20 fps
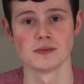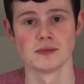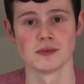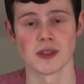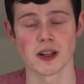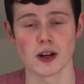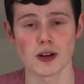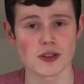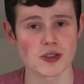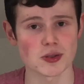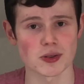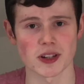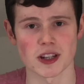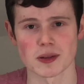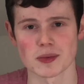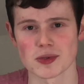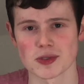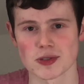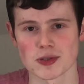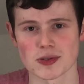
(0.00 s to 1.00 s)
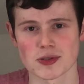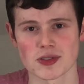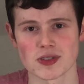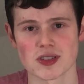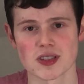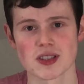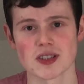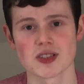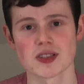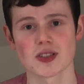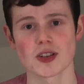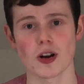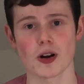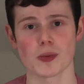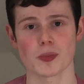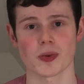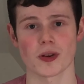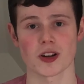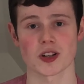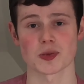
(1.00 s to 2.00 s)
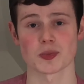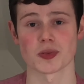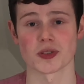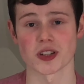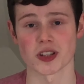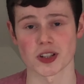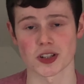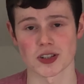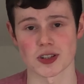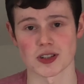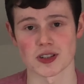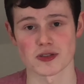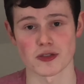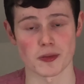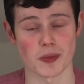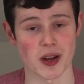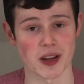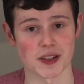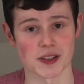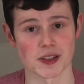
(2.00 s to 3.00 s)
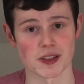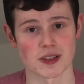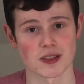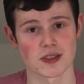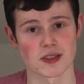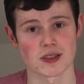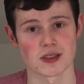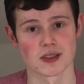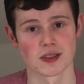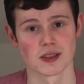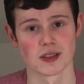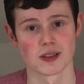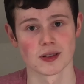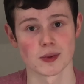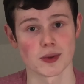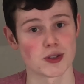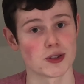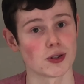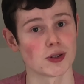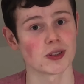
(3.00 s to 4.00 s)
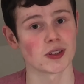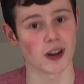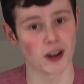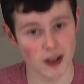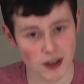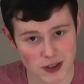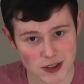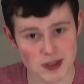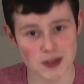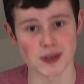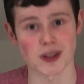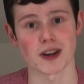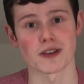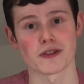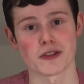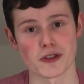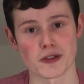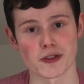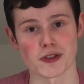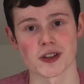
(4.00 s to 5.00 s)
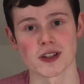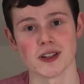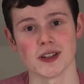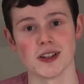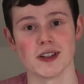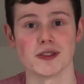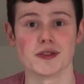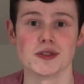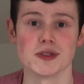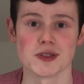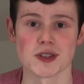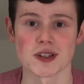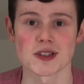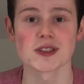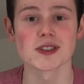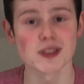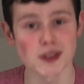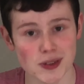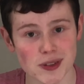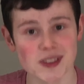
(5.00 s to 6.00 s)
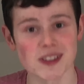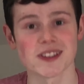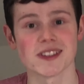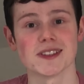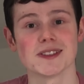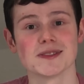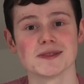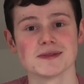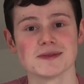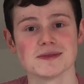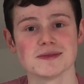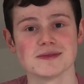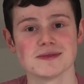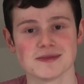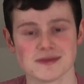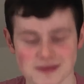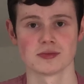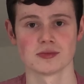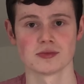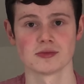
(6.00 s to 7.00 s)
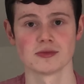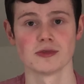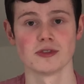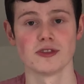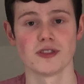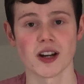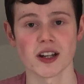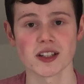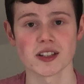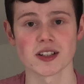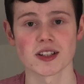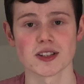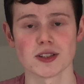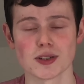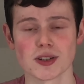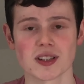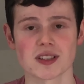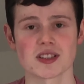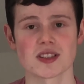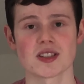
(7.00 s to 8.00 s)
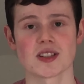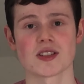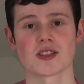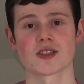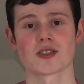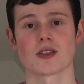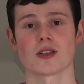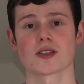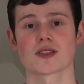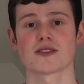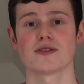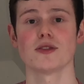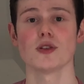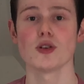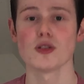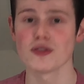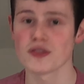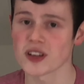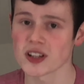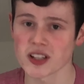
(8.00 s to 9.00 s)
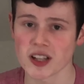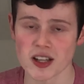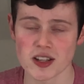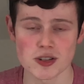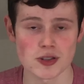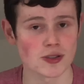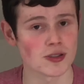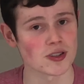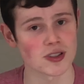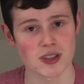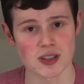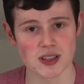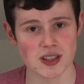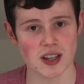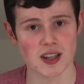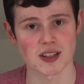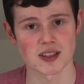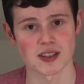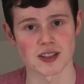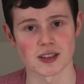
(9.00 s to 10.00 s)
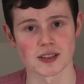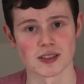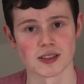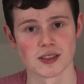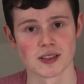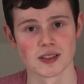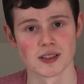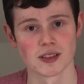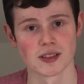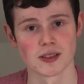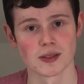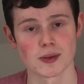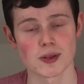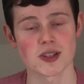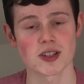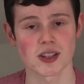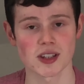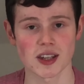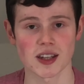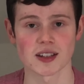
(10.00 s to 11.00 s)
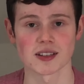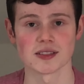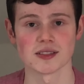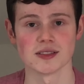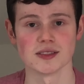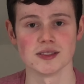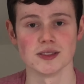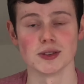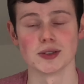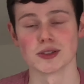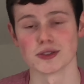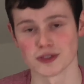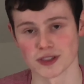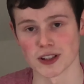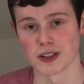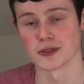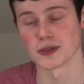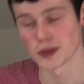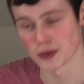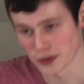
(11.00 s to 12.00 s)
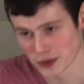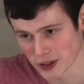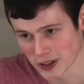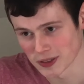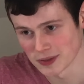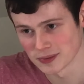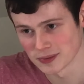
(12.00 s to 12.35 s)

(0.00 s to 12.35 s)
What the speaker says: It also enables you to see stock price predictions from analysts, which you can also get for free if you just Google it. Finally, you get to see the stock's full financials and data, which again, you can find for free.